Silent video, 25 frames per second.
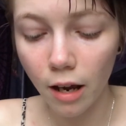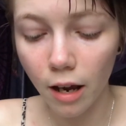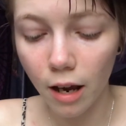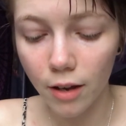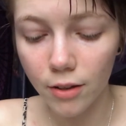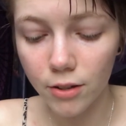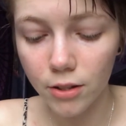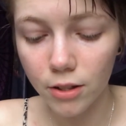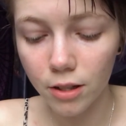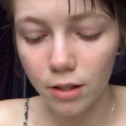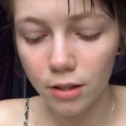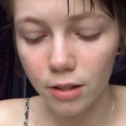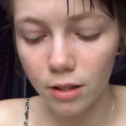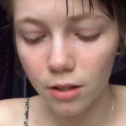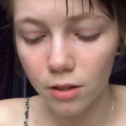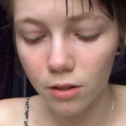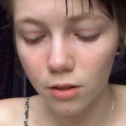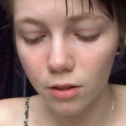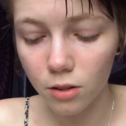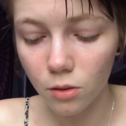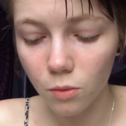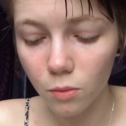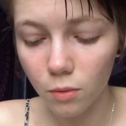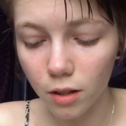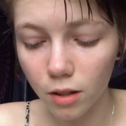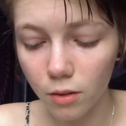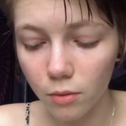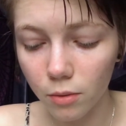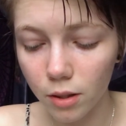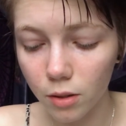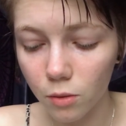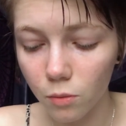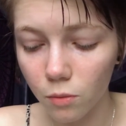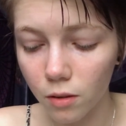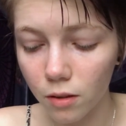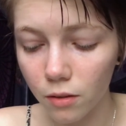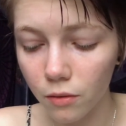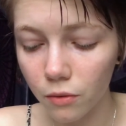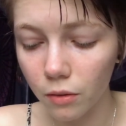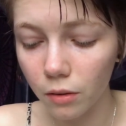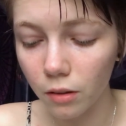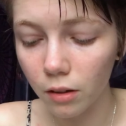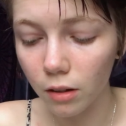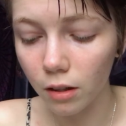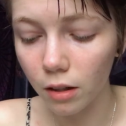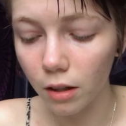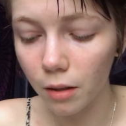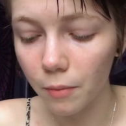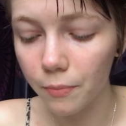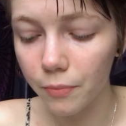As you continue to work with the wonderful
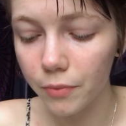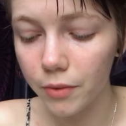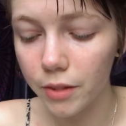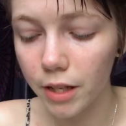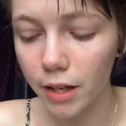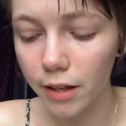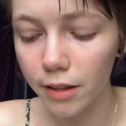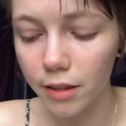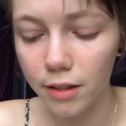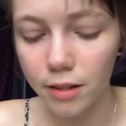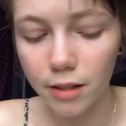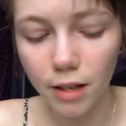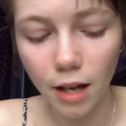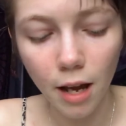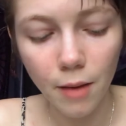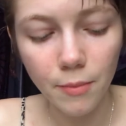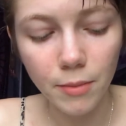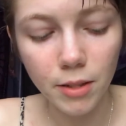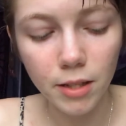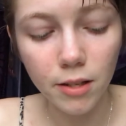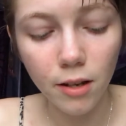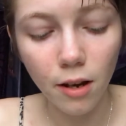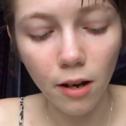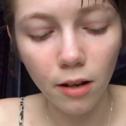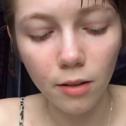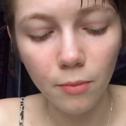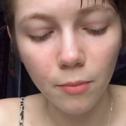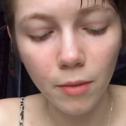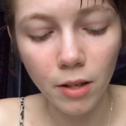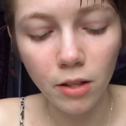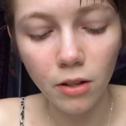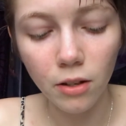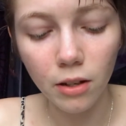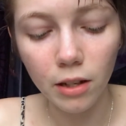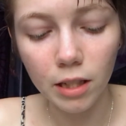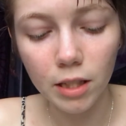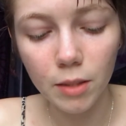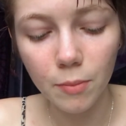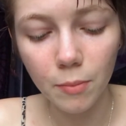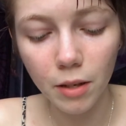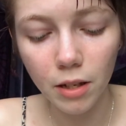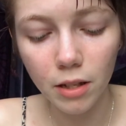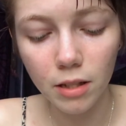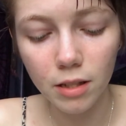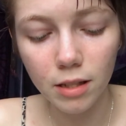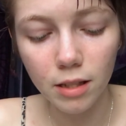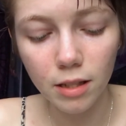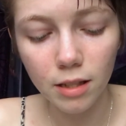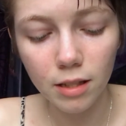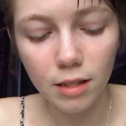herb, take the time to document your
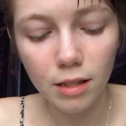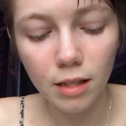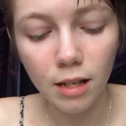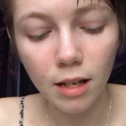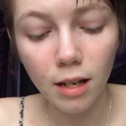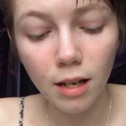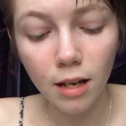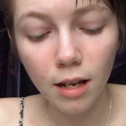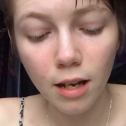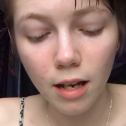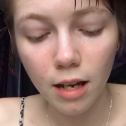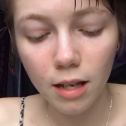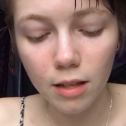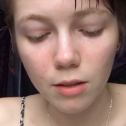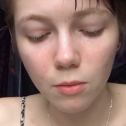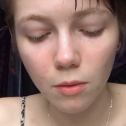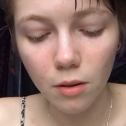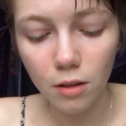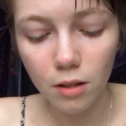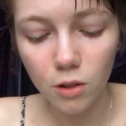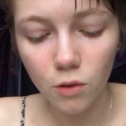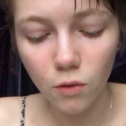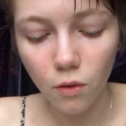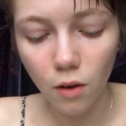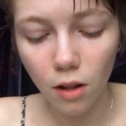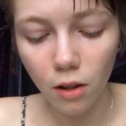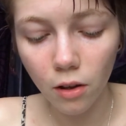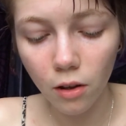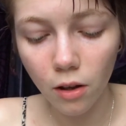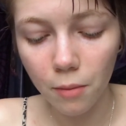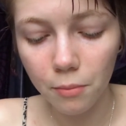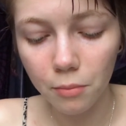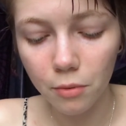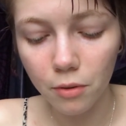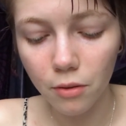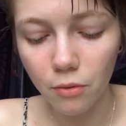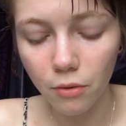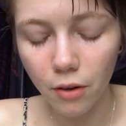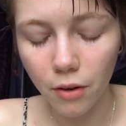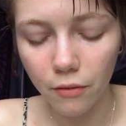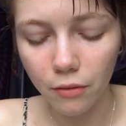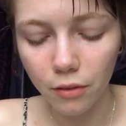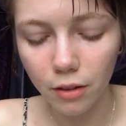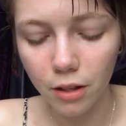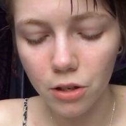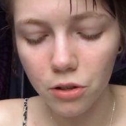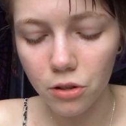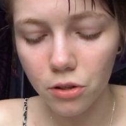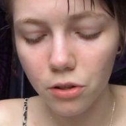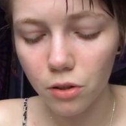experiences, as well as follow up with
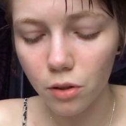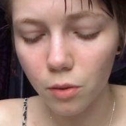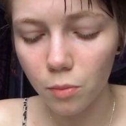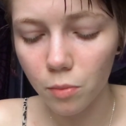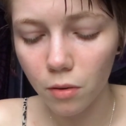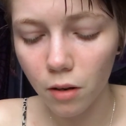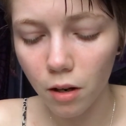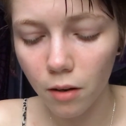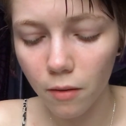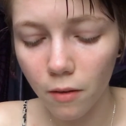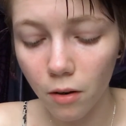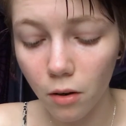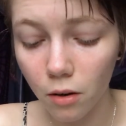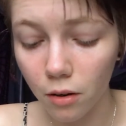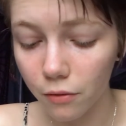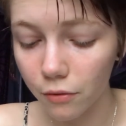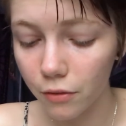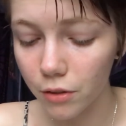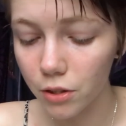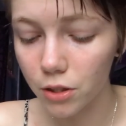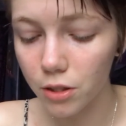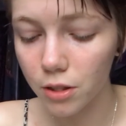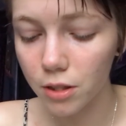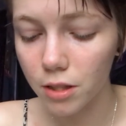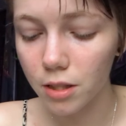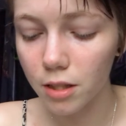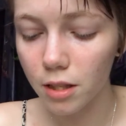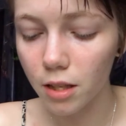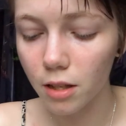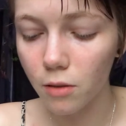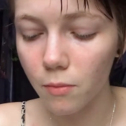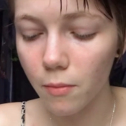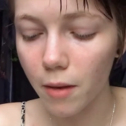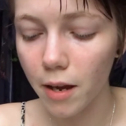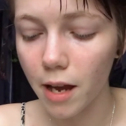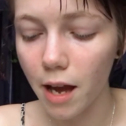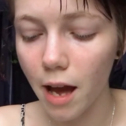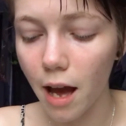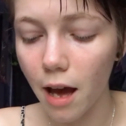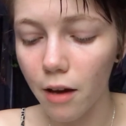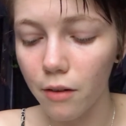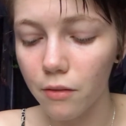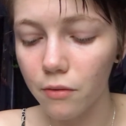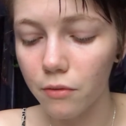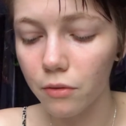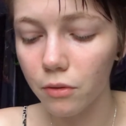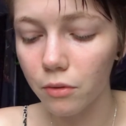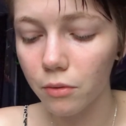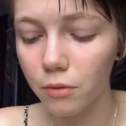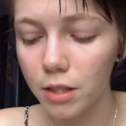revelations or visions that you may have
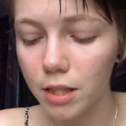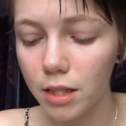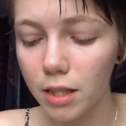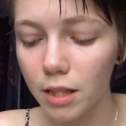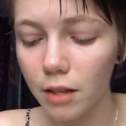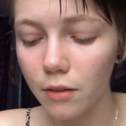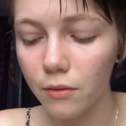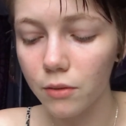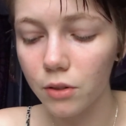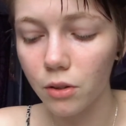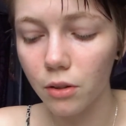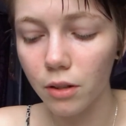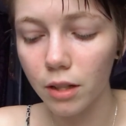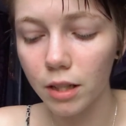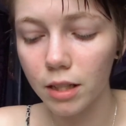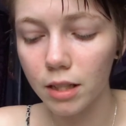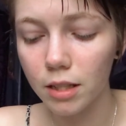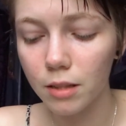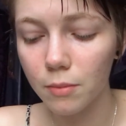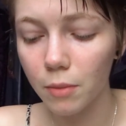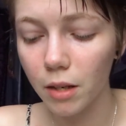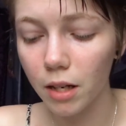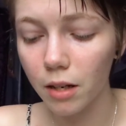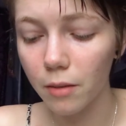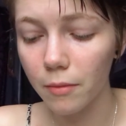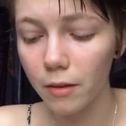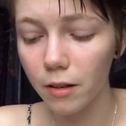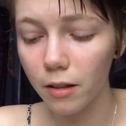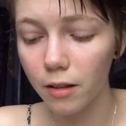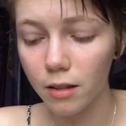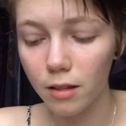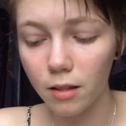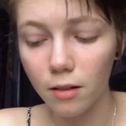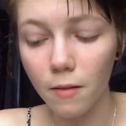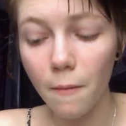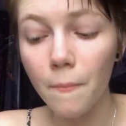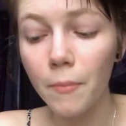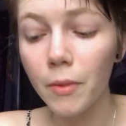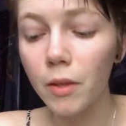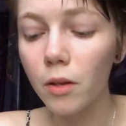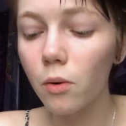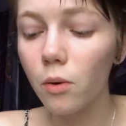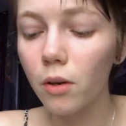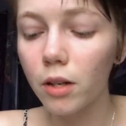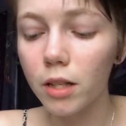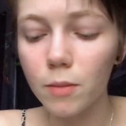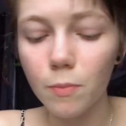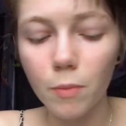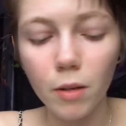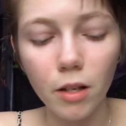received or
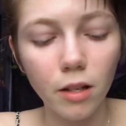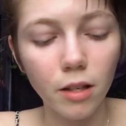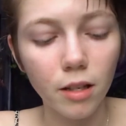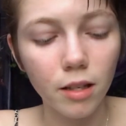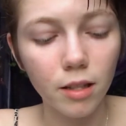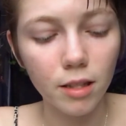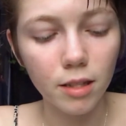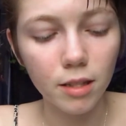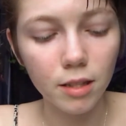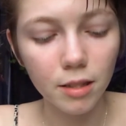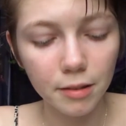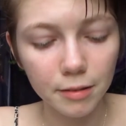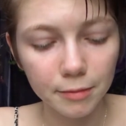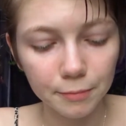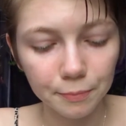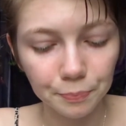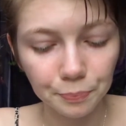experienced.